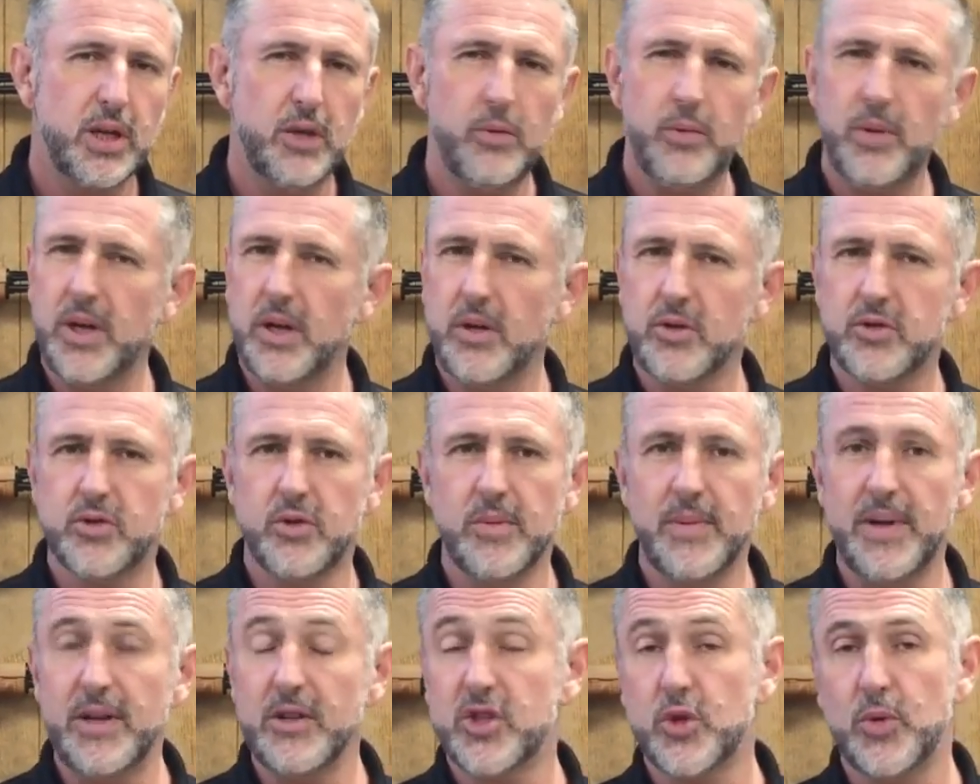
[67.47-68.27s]
Here we are
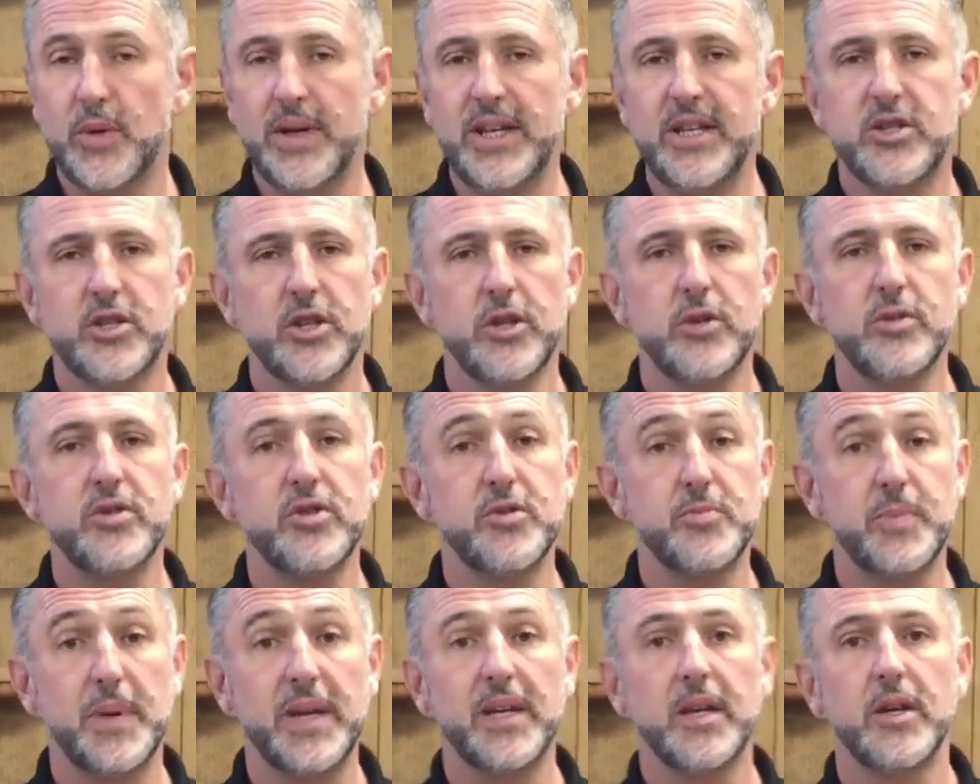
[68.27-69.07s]
talking about 22s
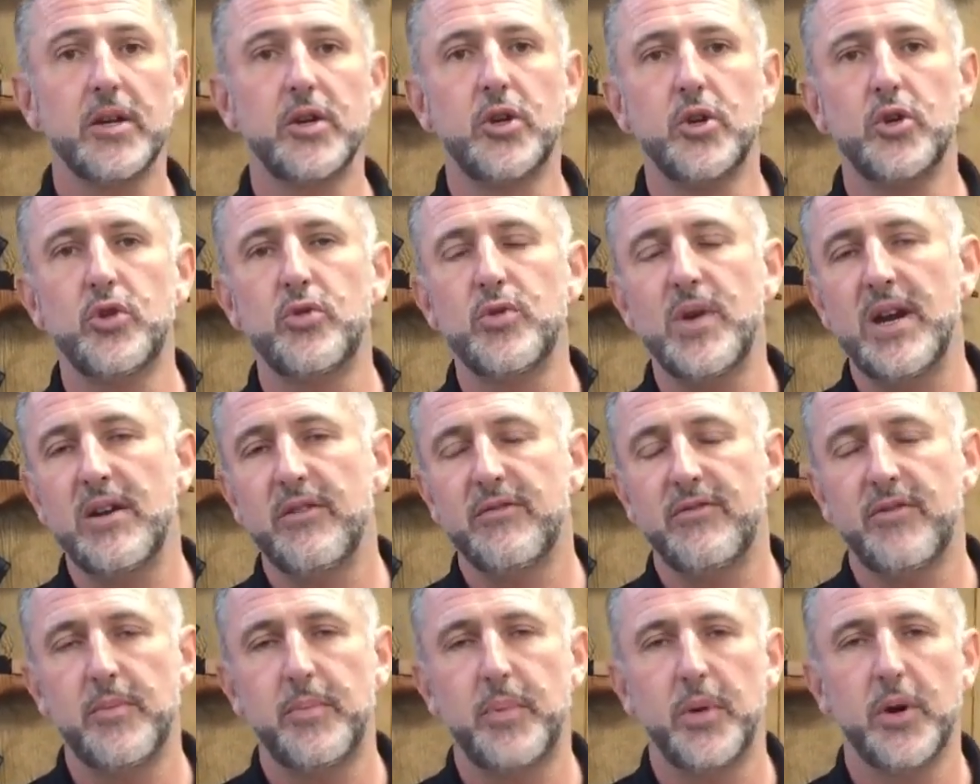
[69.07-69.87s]
as being a good
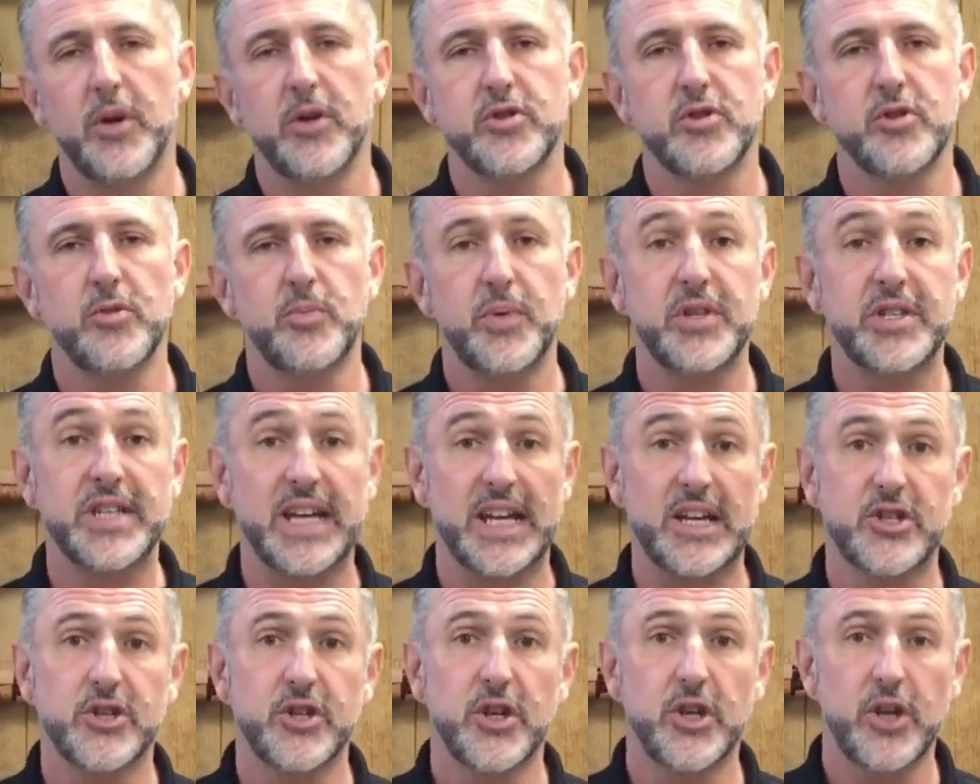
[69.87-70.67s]
round for personal
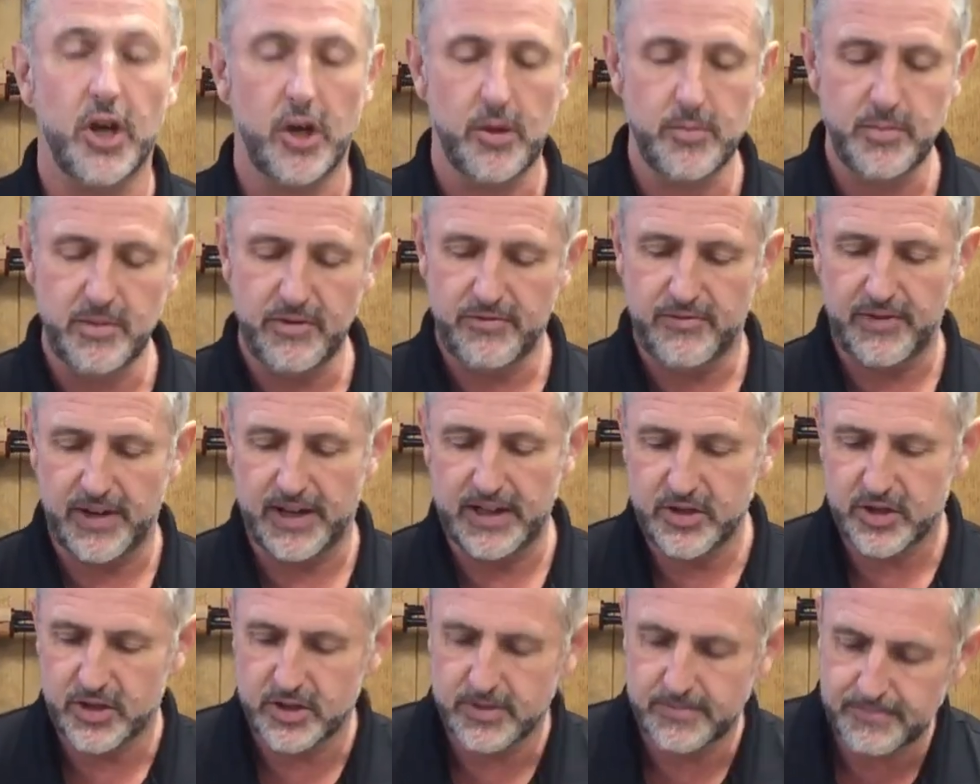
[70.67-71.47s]
protection and home
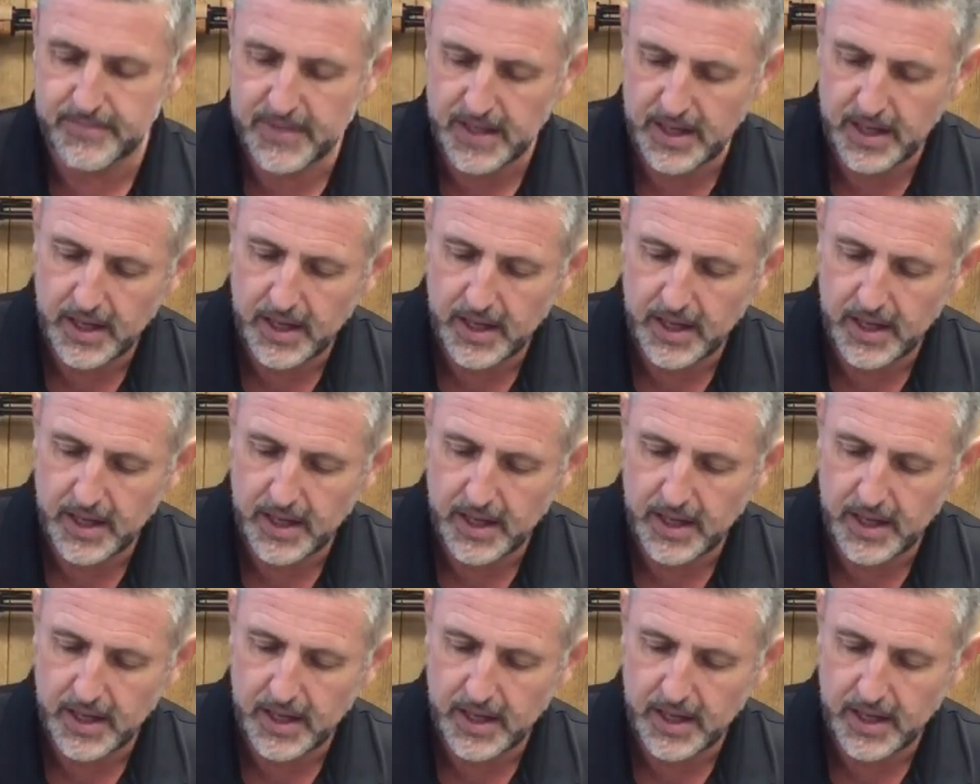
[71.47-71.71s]
defence.